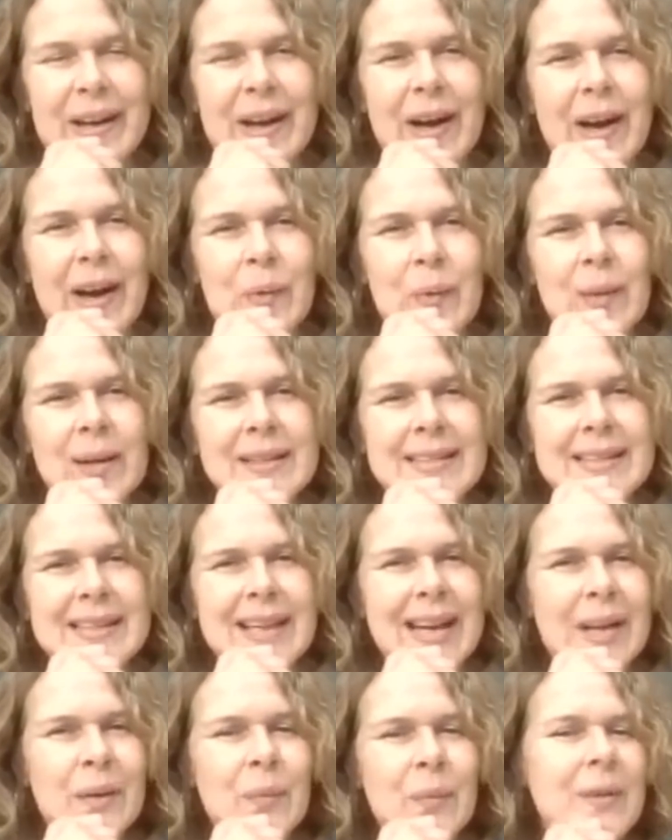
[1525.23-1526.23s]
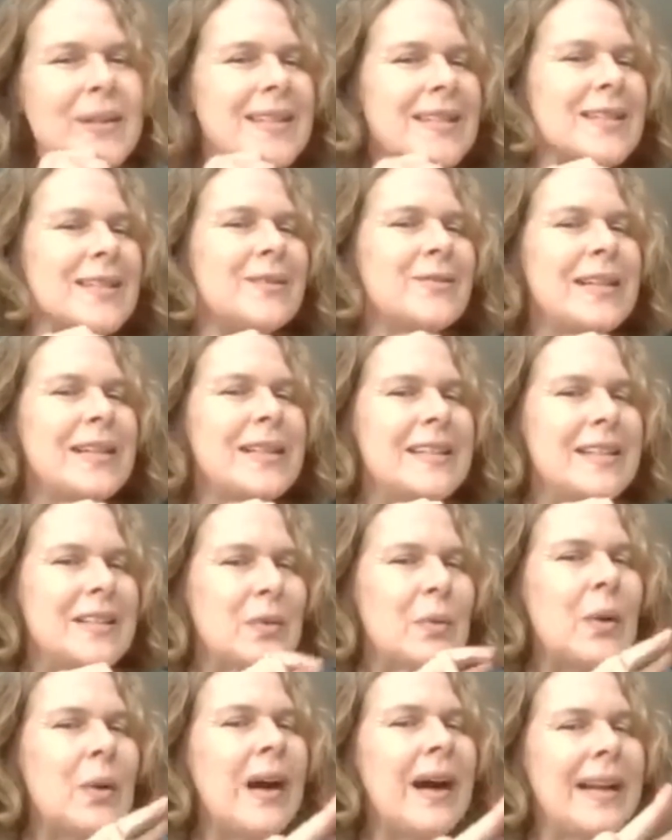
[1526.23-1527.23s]
ones that I wanted to read
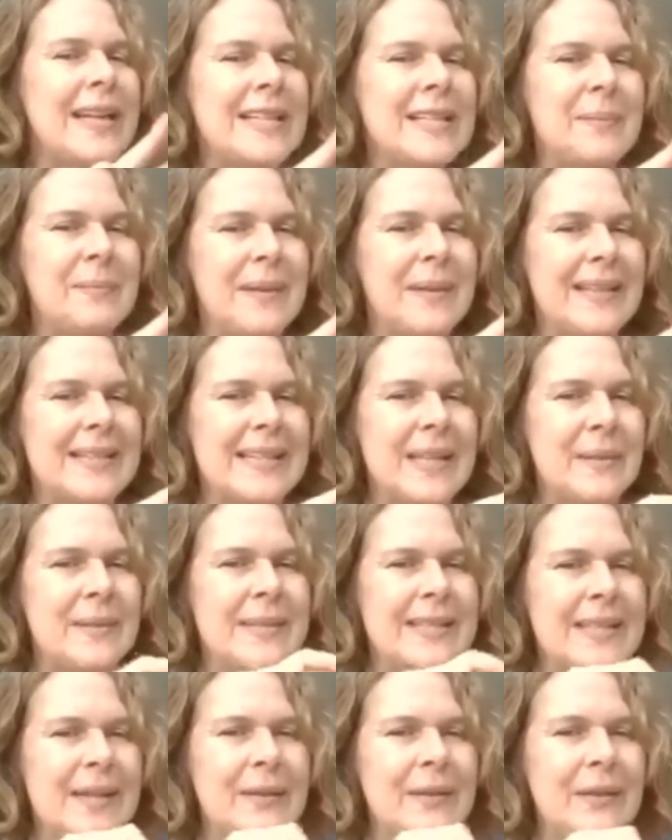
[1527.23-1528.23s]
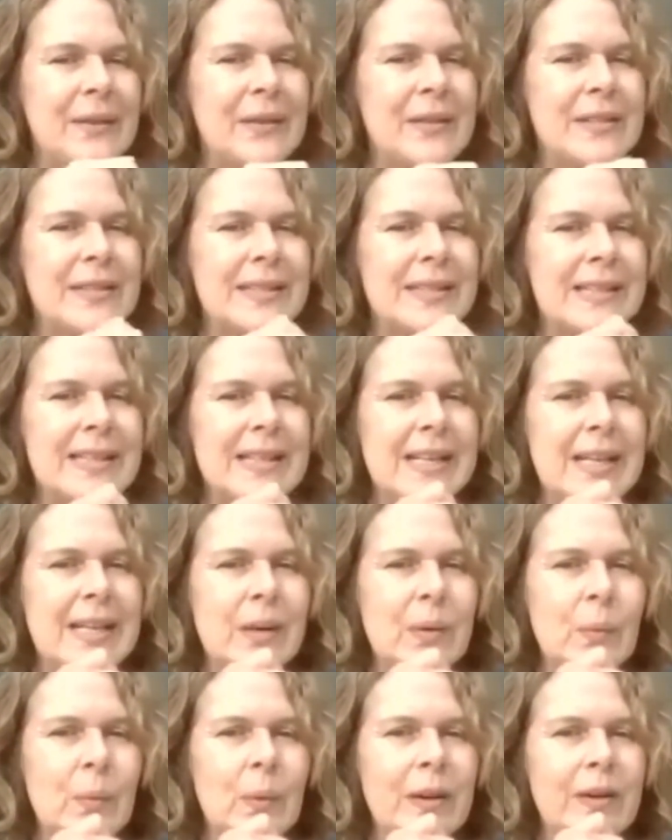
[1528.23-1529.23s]
twice because they were so good.
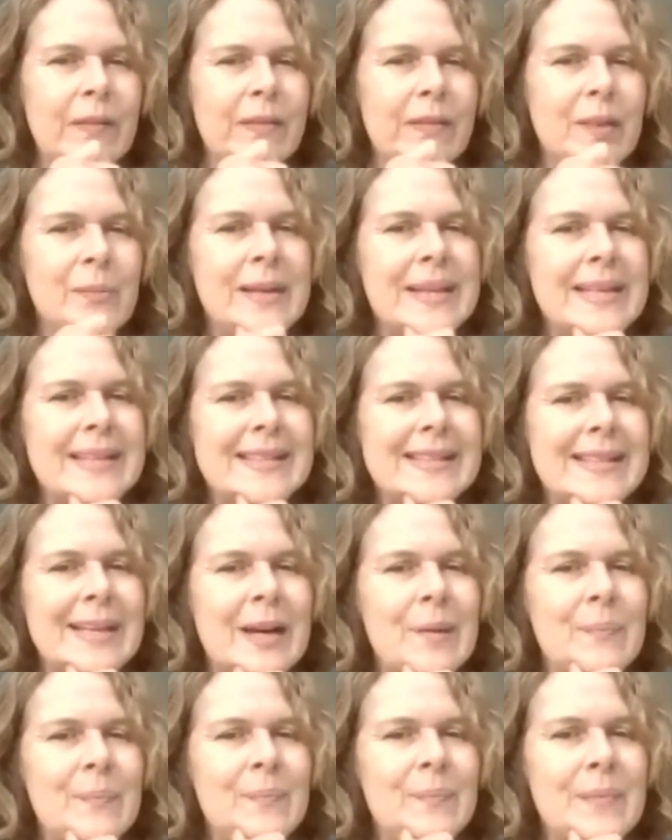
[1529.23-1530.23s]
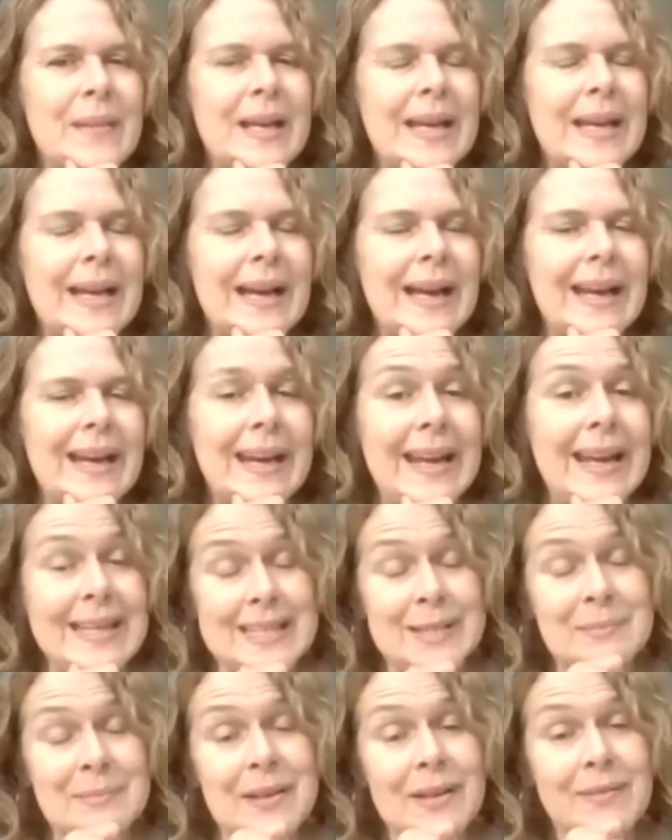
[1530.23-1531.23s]
One of them is
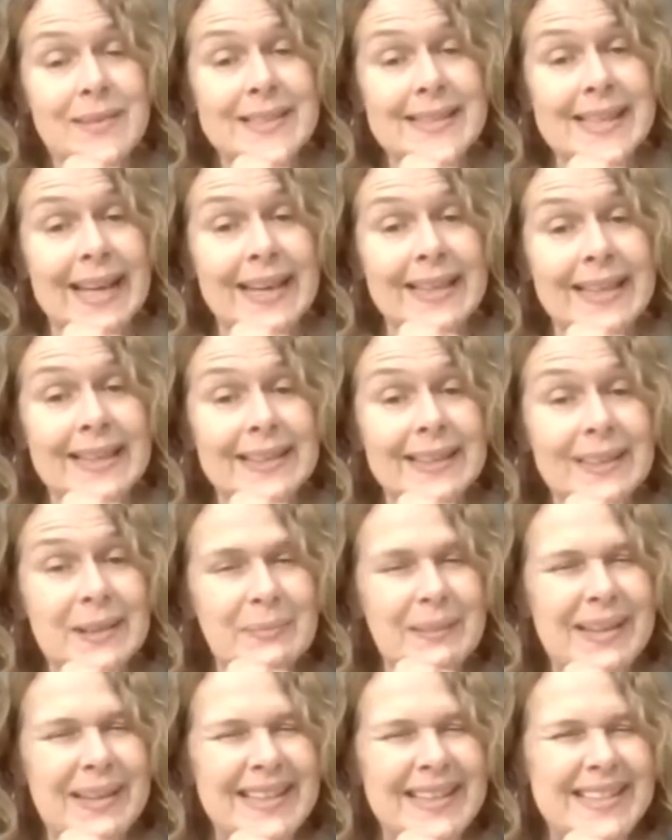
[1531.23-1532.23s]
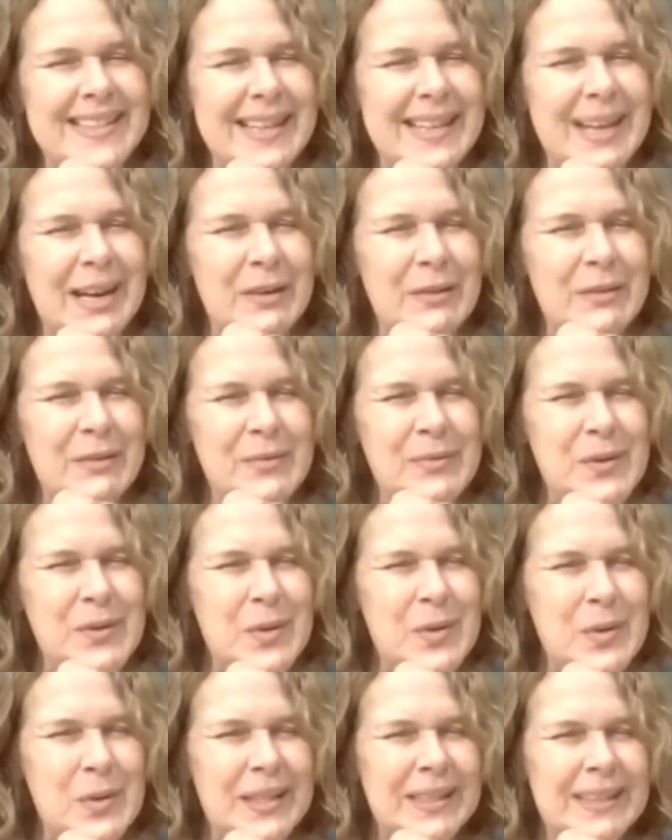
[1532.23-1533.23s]
Anatomy of a Scandal by Sarah
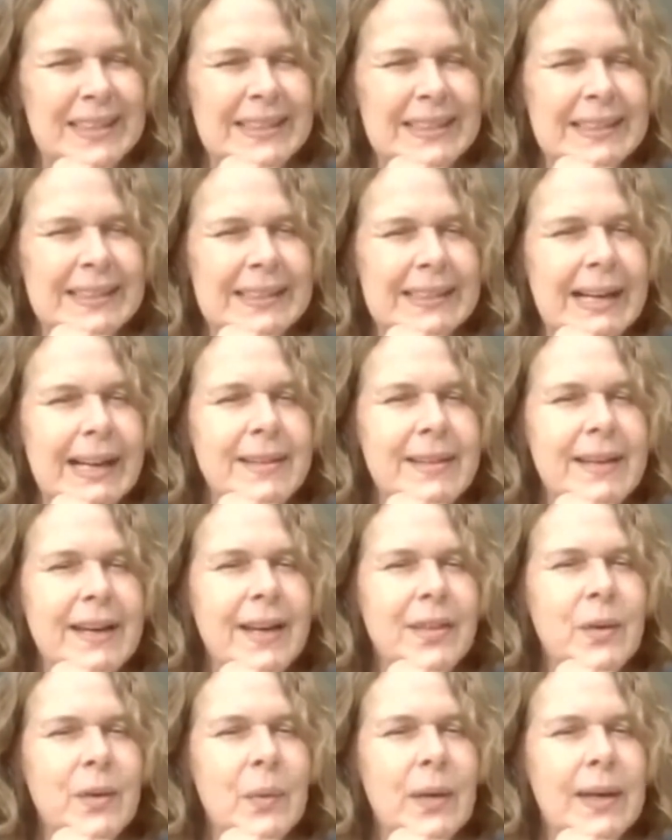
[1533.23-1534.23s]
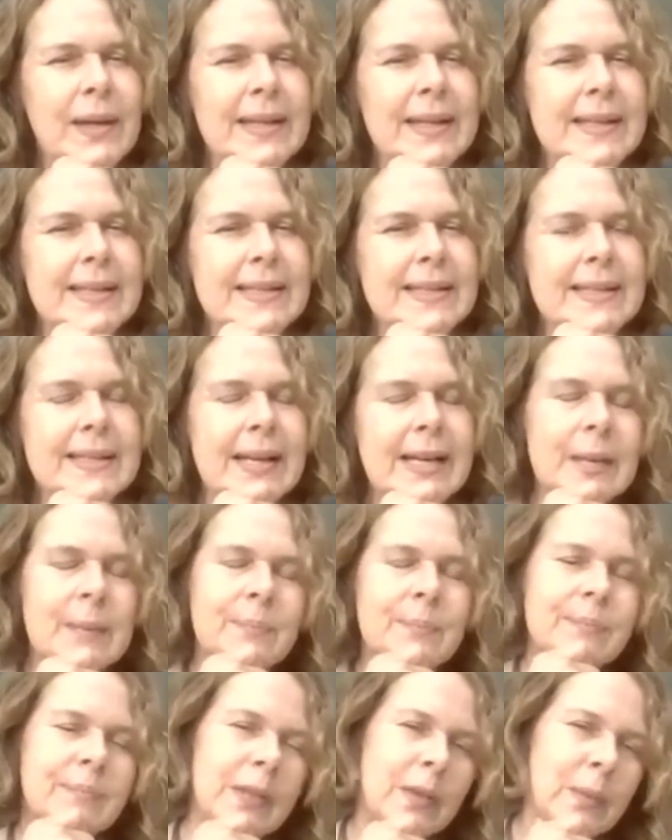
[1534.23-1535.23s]
Vaughan, and the other one is
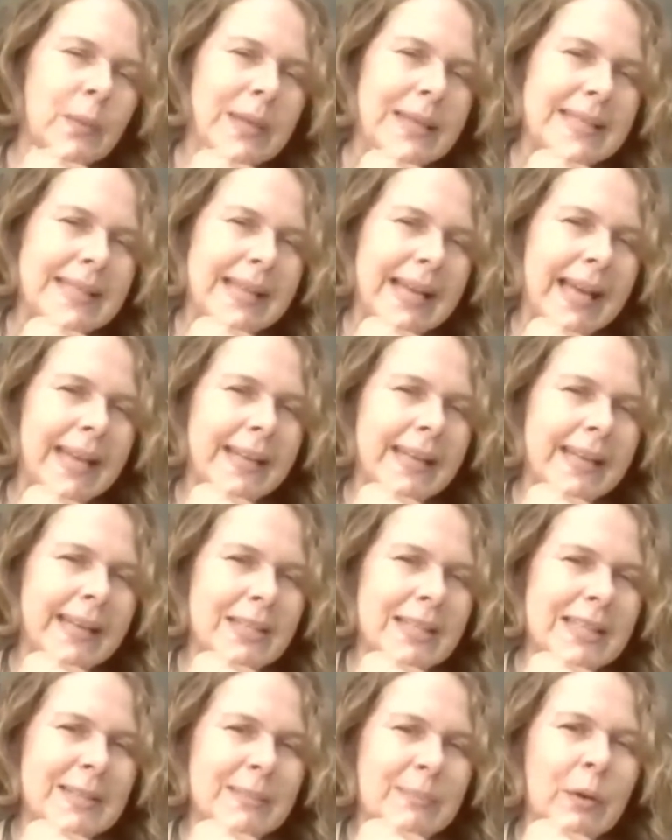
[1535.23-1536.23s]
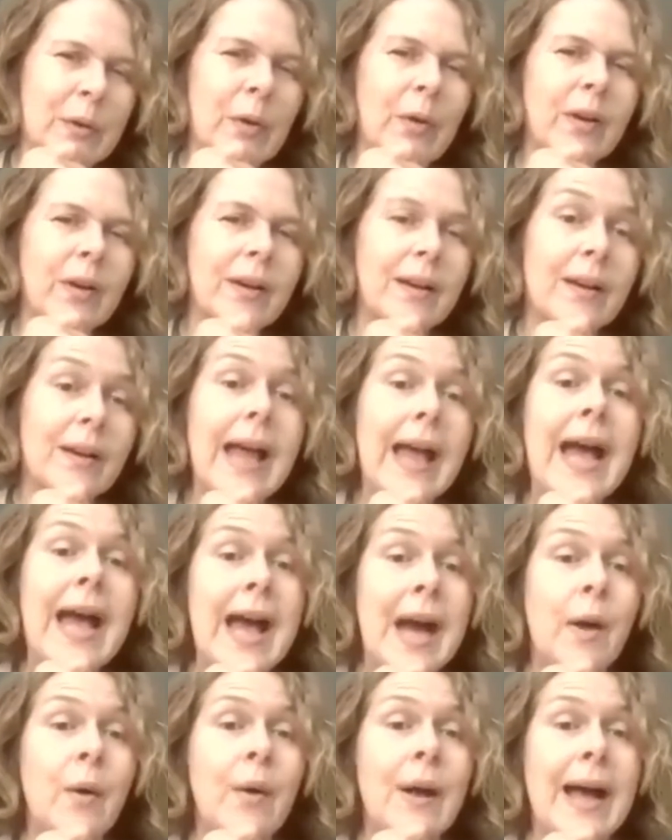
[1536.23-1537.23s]
Louise Candlish's book,
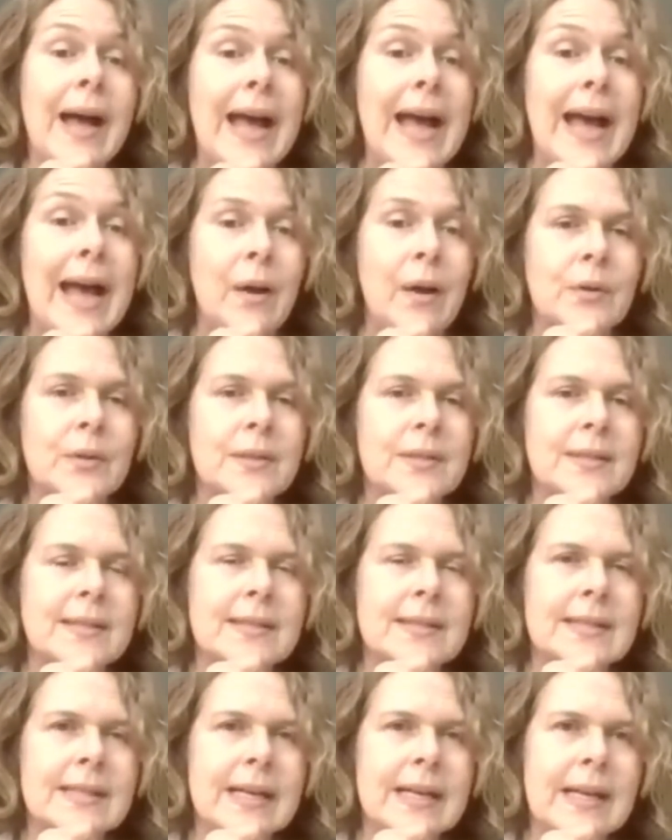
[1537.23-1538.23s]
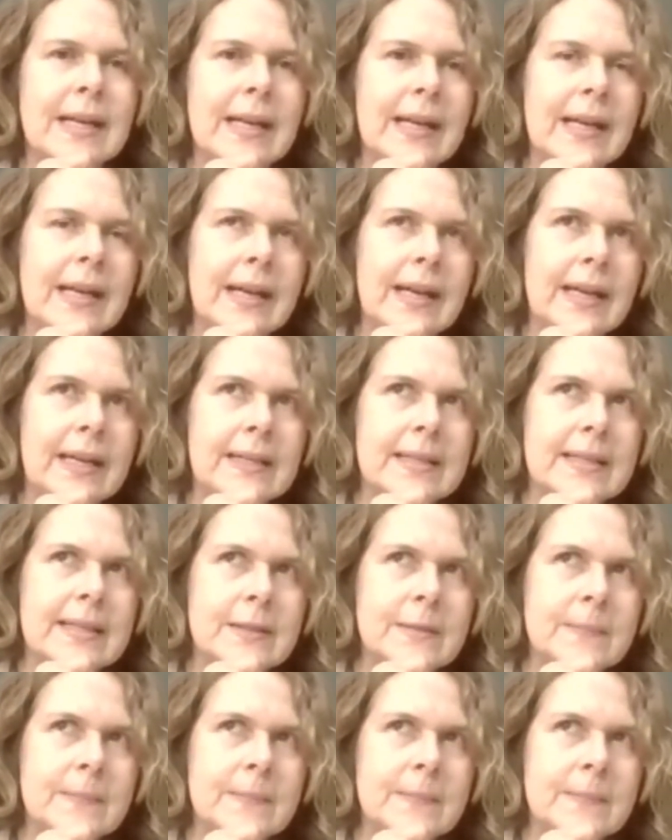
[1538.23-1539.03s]
Our House. And